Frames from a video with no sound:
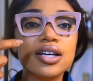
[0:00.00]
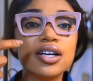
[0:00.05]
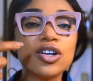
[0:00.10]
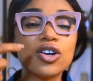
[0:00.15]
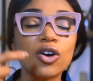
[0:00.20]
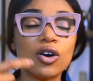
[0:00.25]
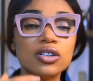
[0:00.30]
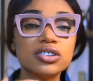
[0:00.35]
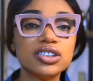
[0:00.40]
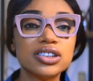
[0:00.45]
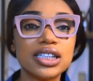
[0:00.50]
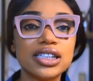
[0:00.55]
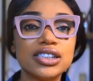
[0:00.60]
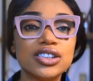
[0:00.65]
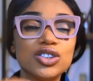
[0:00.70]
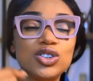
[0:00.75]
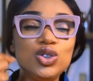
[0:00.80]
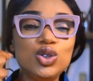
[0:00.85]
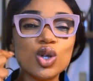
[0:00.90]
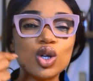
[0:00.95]
content
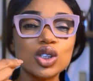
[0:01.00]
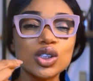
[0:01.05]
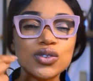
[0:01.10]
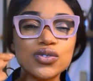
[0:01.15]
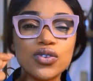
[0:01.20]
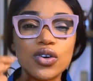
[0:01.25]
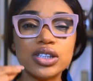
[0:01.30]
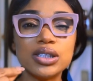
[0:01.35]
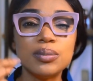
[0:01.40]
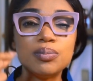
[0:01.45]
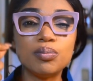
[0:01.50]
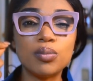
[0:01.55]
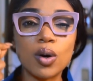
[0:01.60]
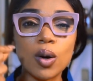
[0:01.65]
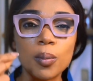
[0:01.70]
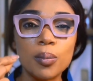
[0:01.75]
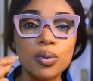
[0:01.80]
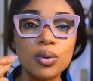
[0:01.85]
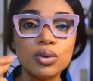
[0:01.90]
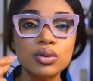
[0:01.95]
just for the
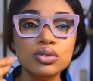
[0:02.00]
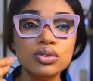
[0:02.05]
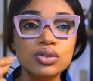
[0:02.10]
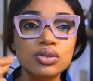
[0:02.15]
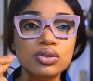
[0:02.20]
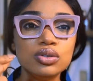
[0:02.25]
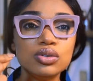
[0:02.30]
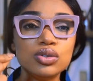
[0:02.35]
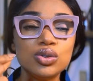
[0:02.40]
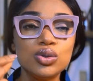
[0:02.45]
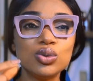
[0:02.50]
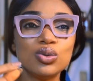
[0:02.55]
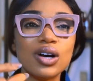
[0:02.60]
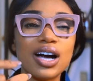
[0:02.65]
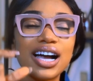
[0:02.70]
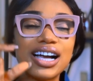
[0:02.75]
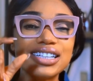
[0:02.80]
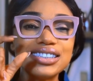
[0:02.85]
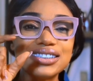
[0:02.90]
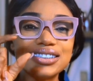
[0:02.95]
purpose to
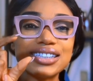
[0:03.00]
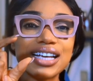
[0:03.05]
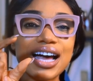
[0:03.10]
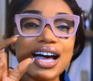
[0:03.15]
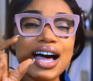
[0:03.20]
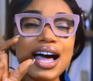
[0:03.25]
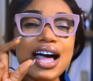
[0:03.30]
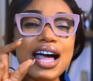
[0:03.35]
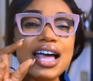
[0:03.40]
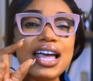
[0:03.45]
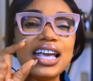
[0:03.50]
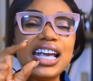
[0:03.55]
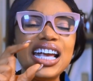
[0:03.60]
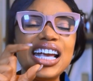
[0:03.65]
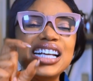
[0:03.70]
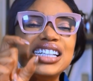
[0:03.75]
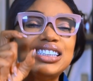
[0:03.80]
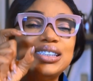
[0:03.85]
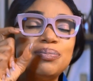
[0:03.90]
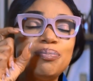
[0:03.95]
answer
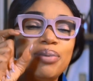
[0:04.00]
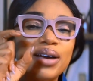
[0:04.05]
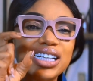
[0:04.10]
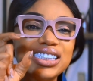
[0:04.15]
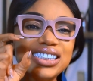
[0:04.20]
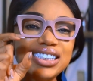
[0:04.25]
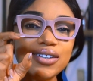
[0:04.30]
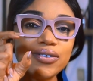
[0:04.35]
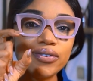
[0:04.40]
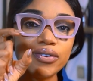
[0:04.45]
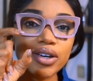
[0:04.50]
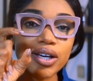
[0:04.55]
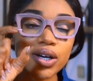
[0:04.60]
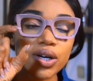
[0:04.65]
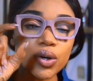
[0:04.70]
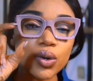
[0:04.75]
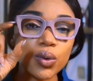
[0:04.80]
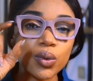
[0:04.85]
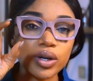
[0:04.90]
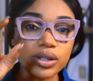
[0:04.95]
a specific
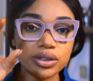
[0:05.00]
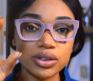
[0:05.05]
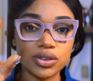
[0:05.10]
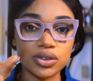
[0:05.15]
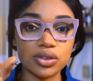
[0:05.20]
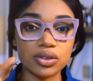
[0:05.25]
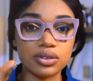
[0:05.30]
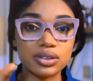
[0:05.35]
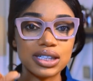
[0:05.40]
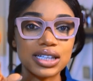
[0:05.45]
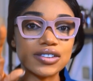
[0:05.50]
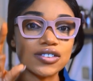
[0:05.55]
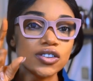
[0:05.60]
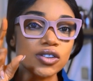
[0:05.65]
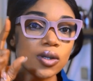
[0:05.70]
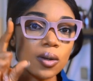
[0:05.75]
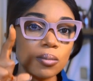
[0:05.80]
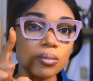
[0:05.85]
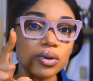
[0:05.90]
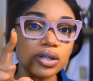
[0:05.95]
question that
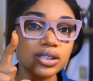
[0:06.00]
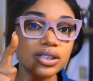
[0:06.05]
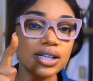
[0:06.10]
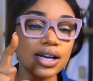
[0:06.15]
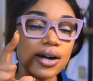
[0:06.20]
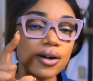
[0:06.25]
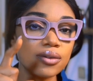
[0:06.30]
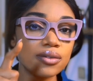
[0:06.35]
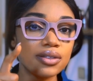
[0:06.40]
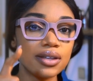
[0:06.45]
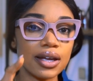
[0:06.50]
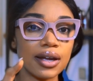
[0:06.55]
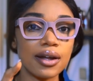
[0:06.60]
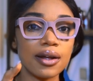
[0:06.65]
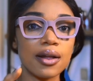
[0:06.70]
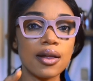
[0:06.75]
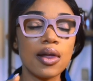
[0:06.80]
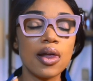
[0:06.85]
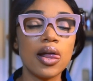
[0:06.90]
somebody out there